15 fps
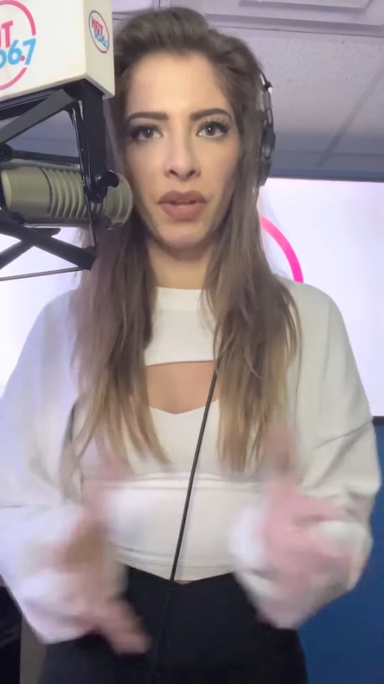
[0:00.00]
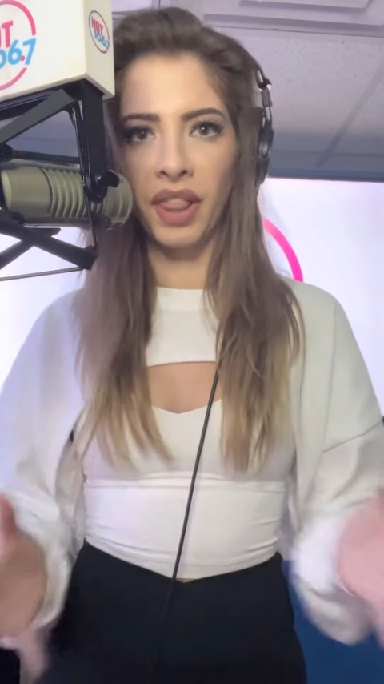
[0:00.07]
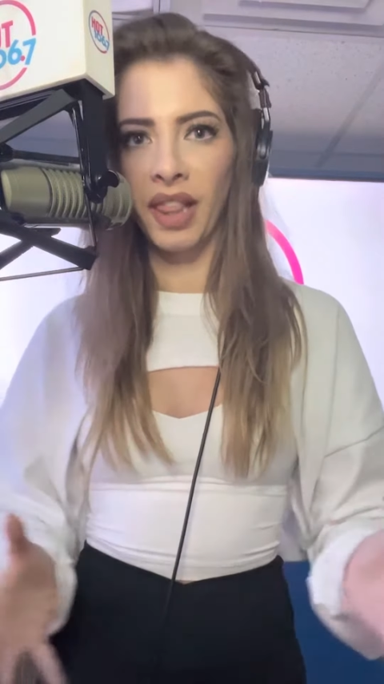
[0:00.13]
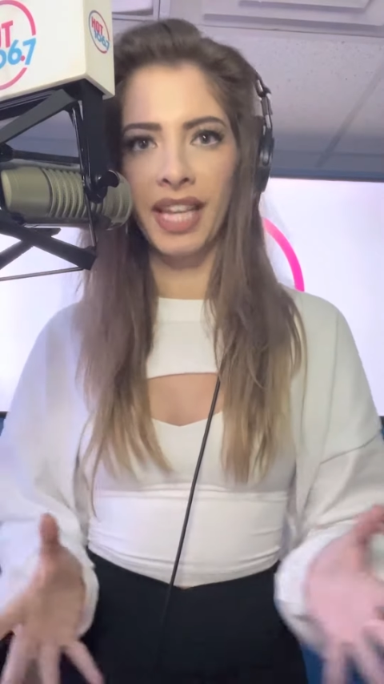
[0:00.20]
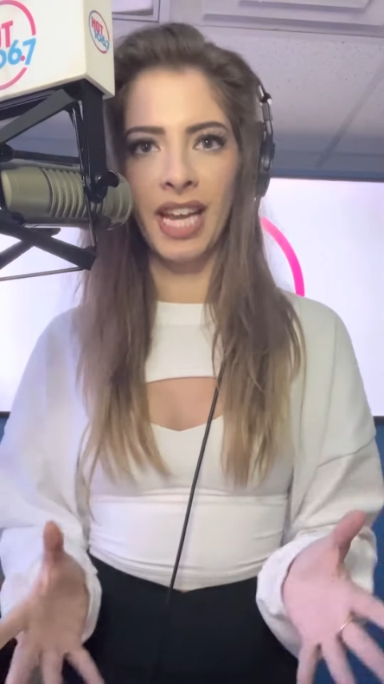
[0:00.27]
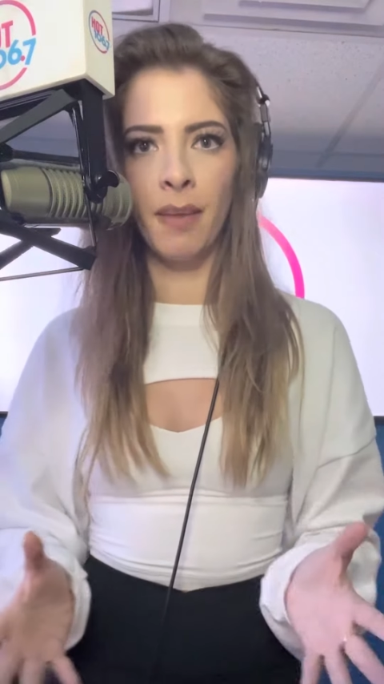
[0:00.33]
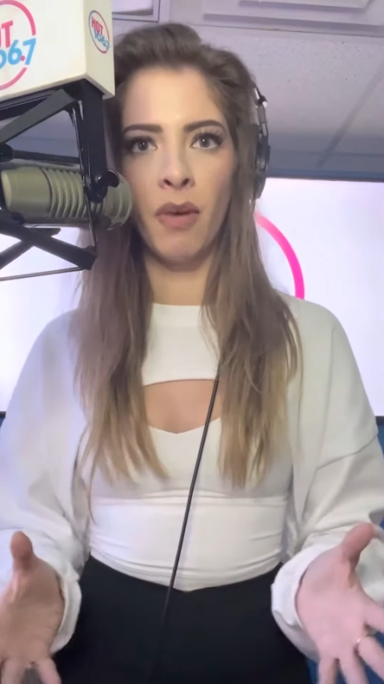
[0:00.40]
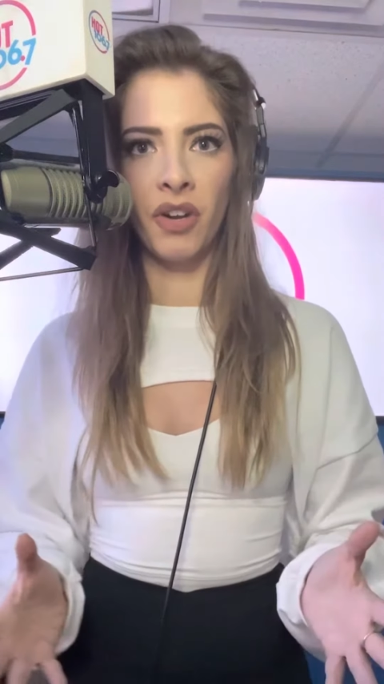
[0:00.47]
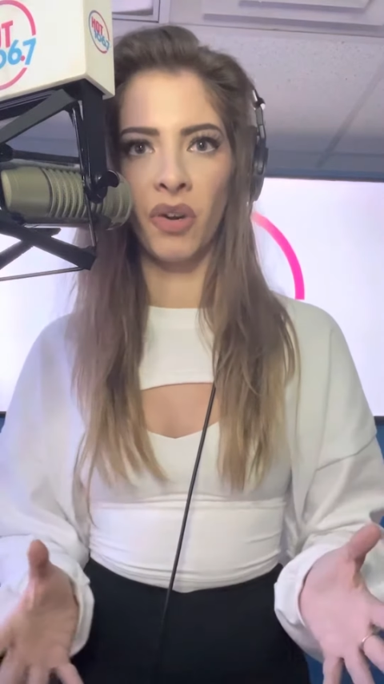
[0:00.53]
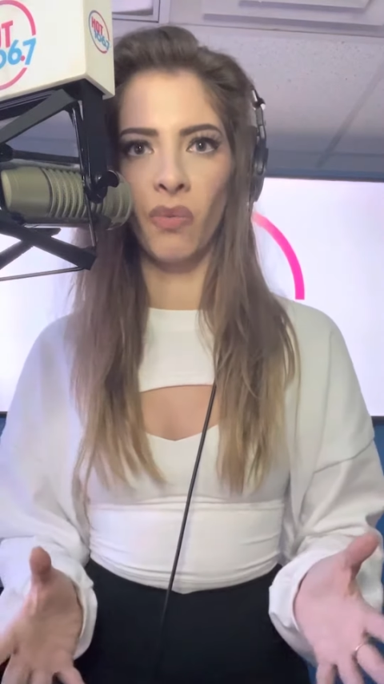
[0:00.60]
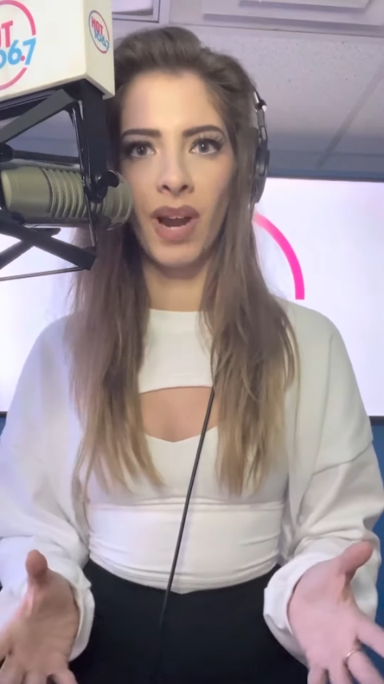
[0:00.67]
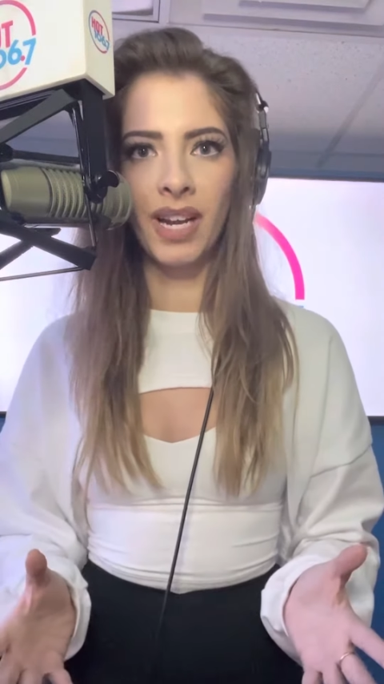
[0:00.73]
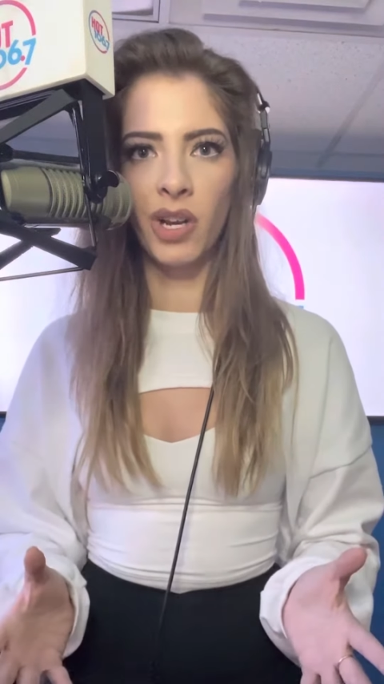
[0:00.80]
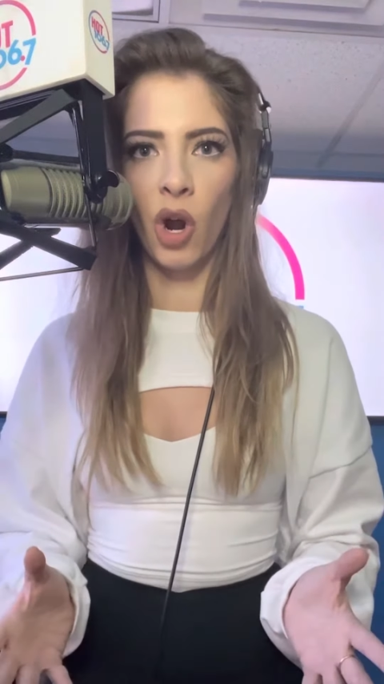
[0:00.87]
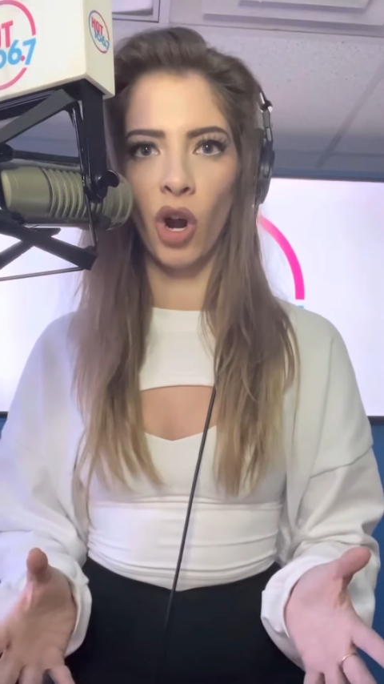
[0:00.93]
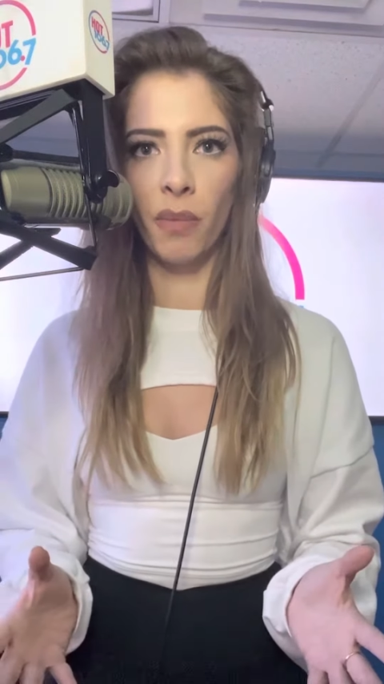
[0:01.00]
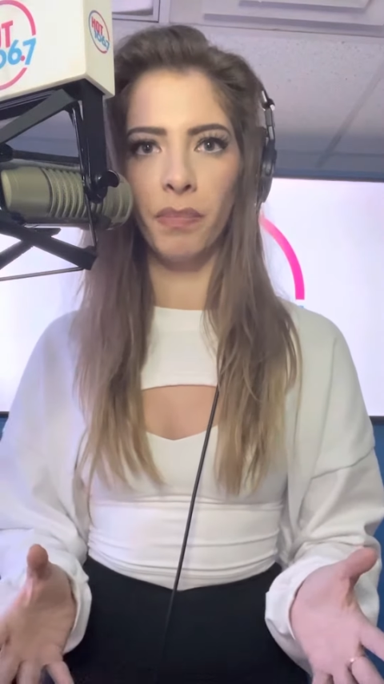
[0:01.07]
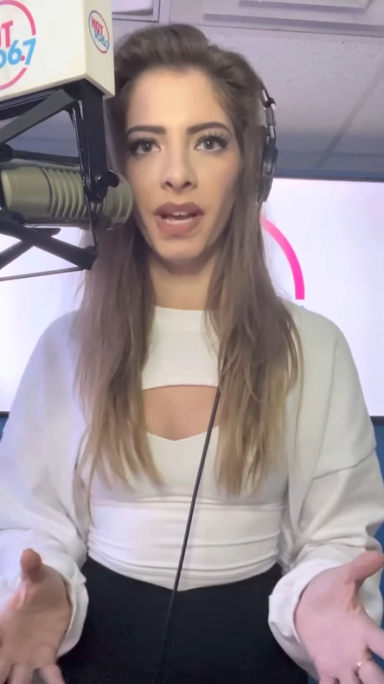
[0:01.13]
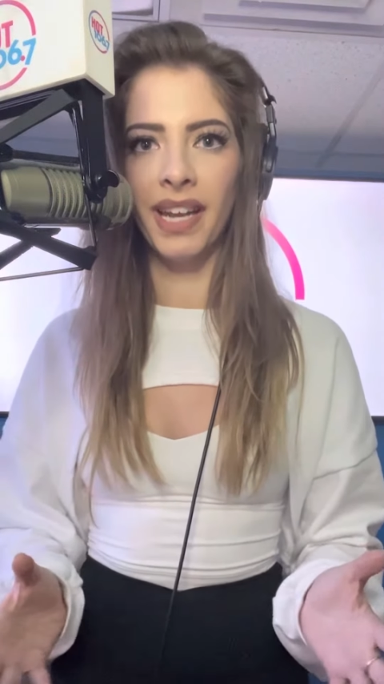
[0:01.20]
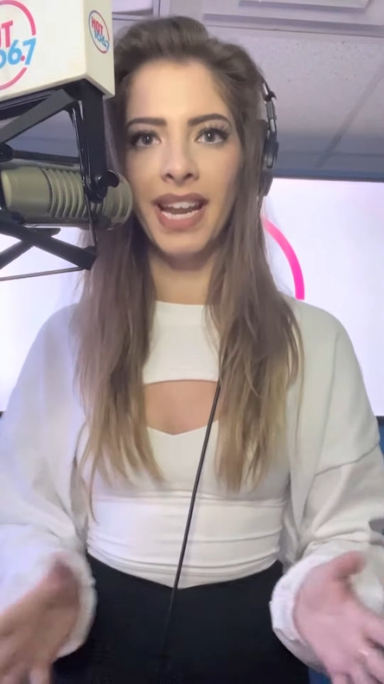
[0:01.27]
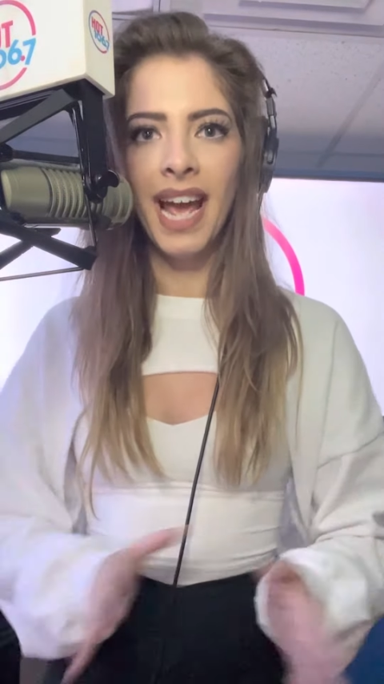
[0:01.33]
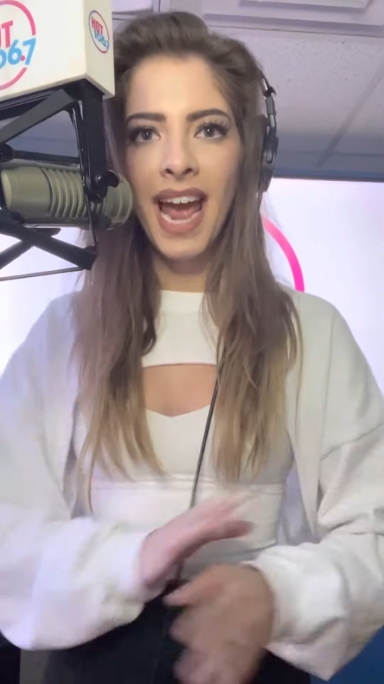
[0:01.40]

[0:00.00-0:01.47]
Liam on a red carpet,